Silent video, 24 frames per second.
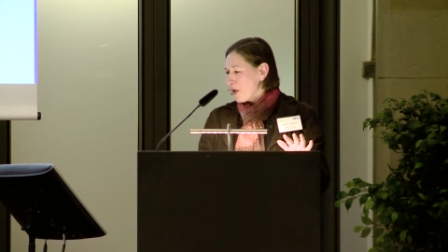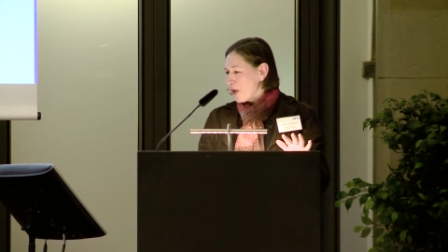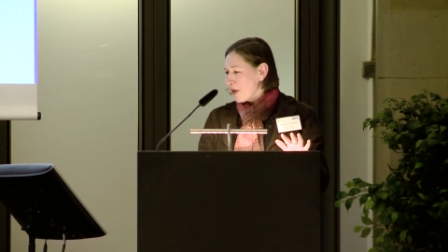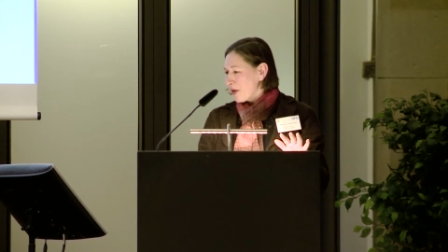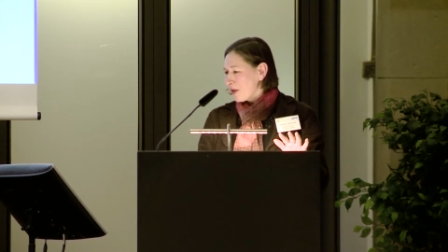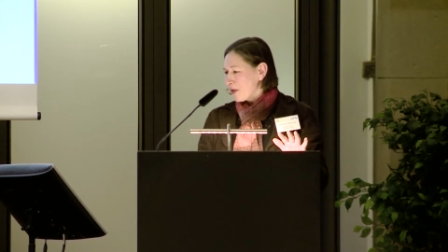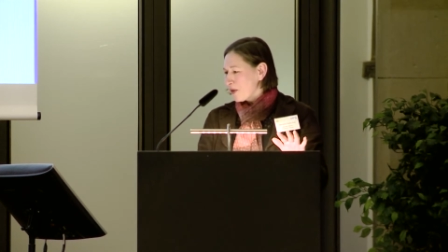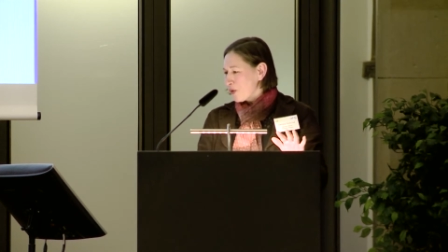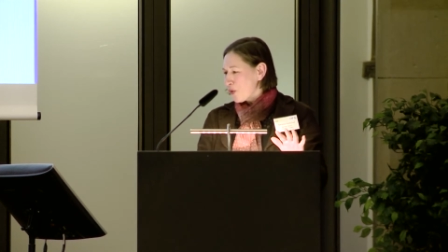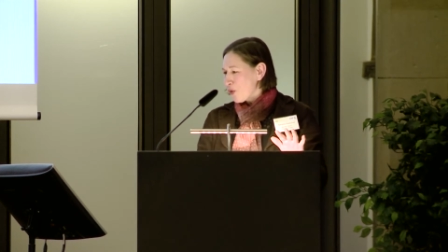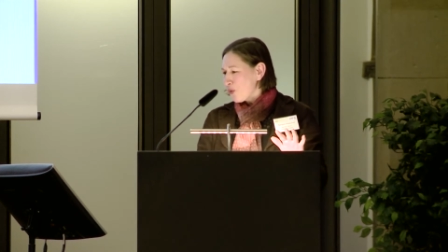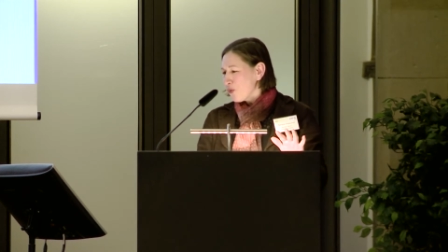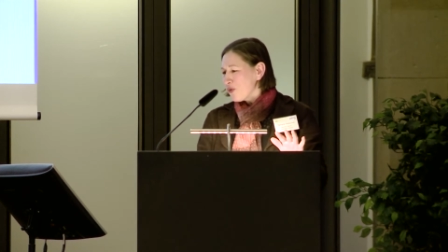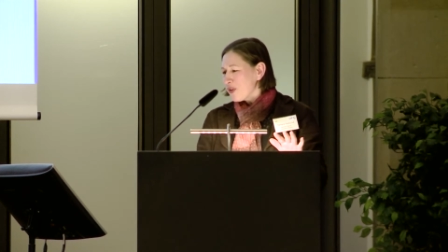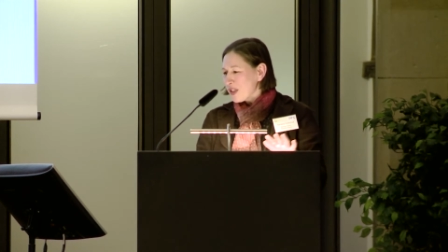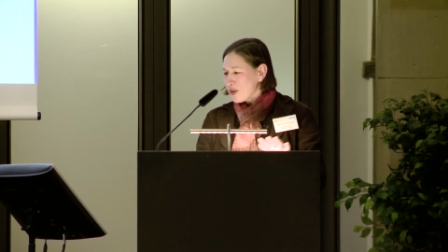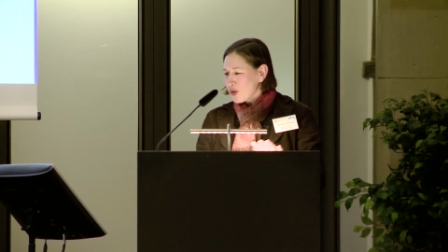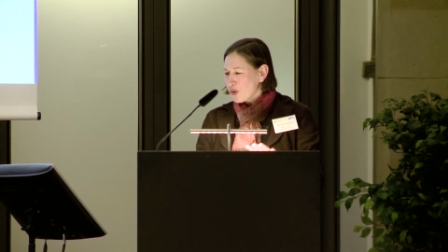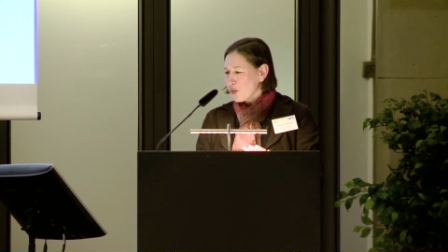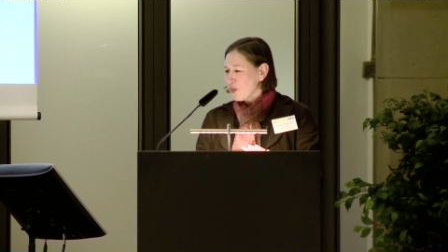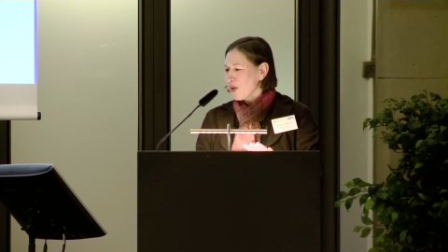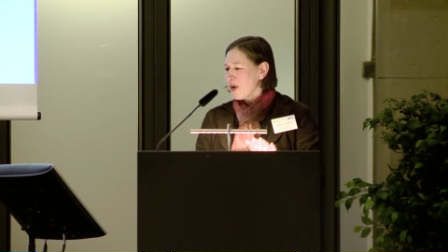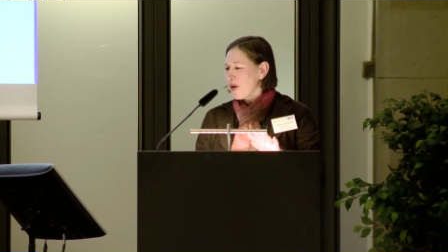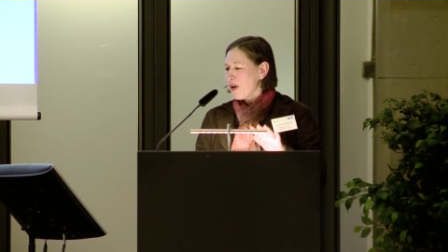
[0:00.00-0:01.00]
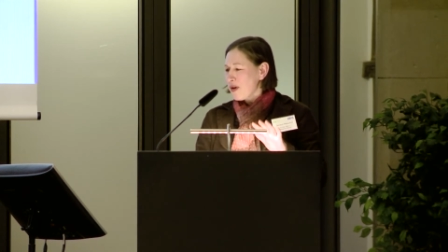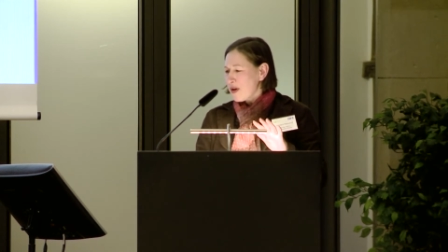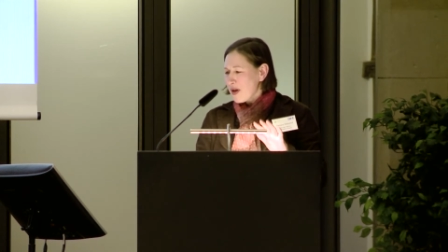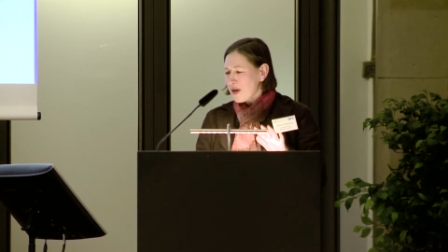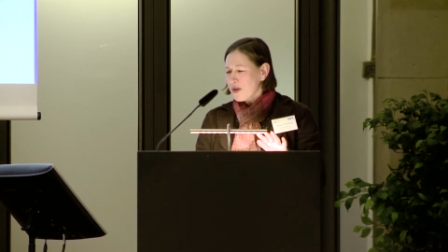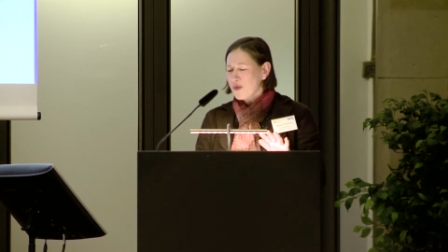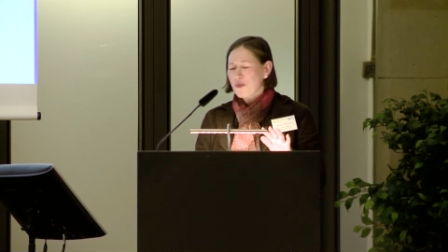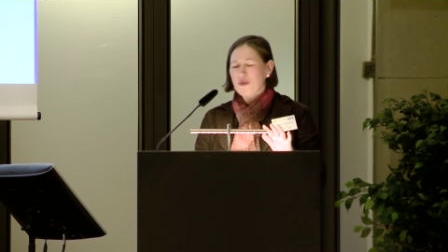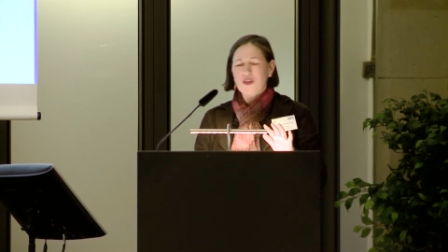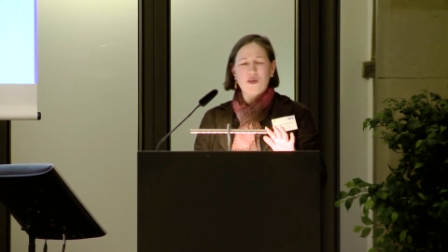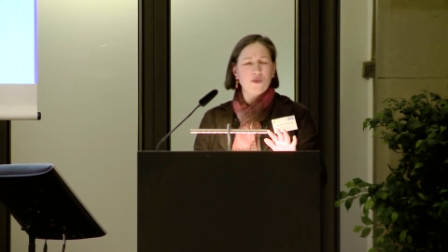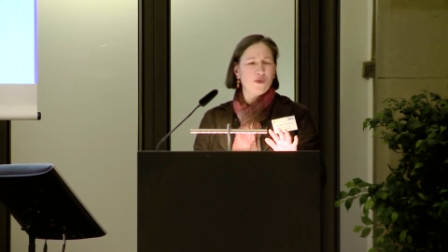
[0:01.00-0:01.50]
uh, the content to a lot
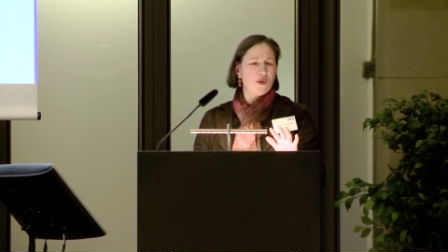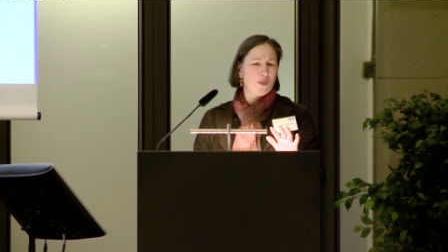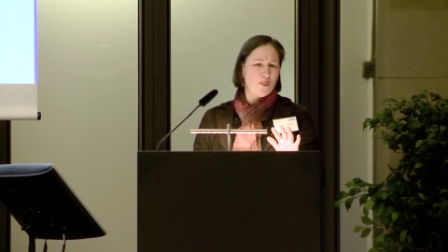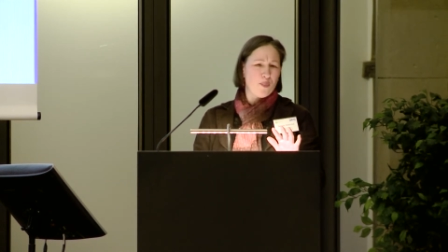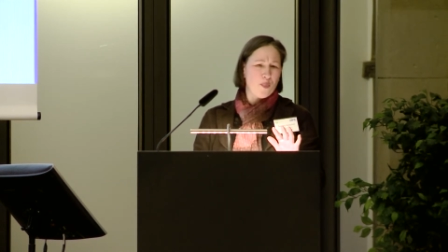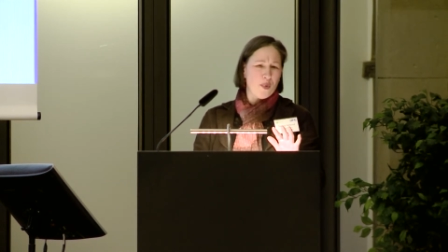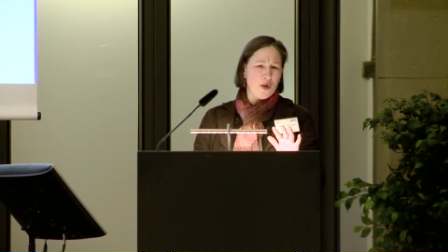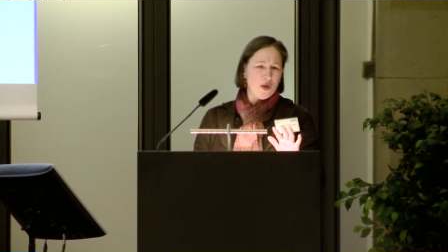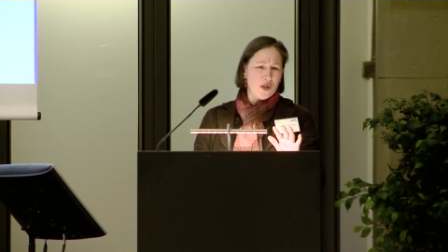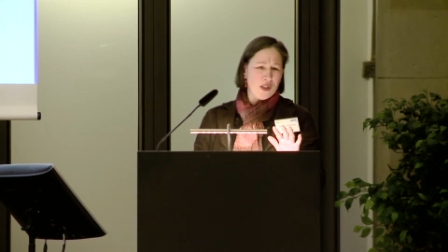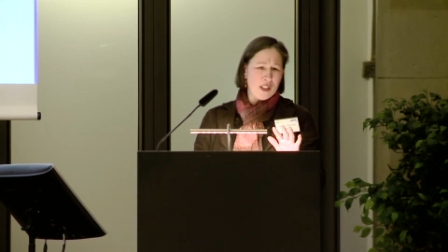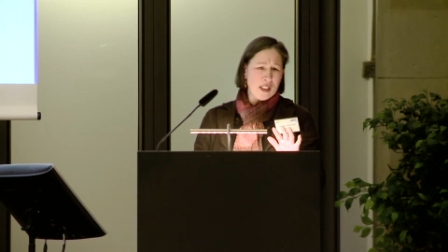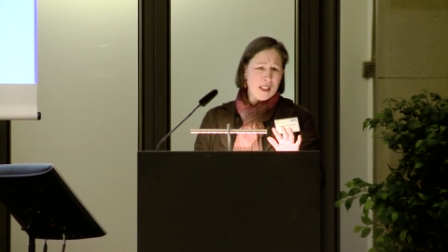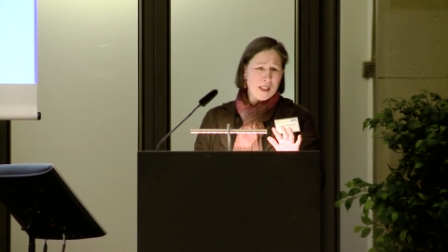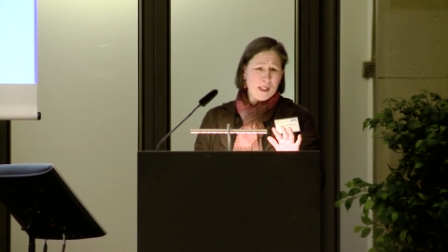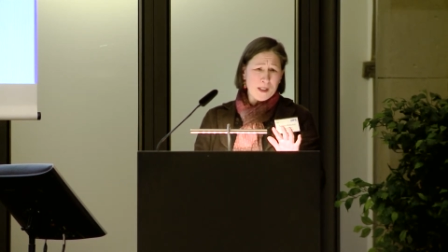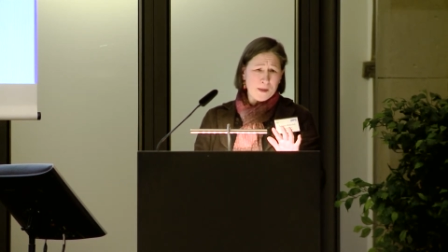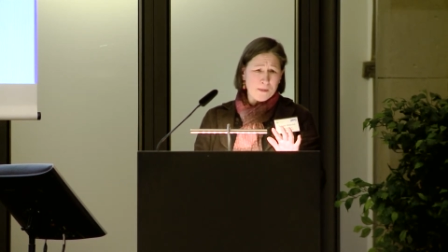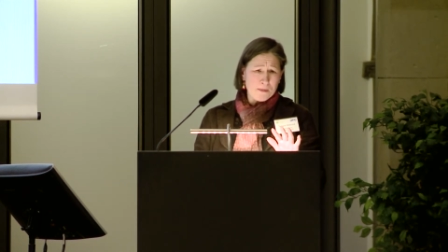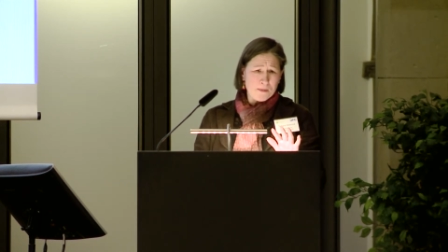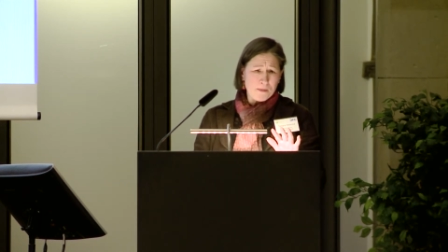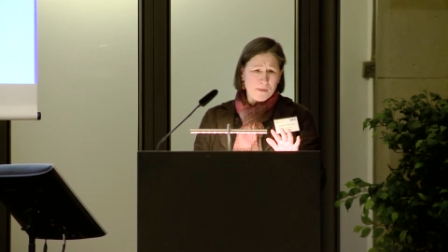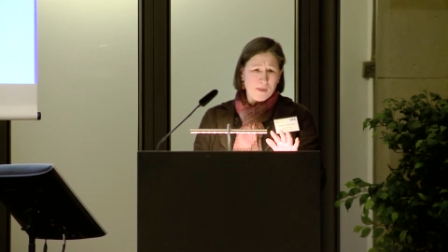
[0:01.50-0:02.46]
of different parties.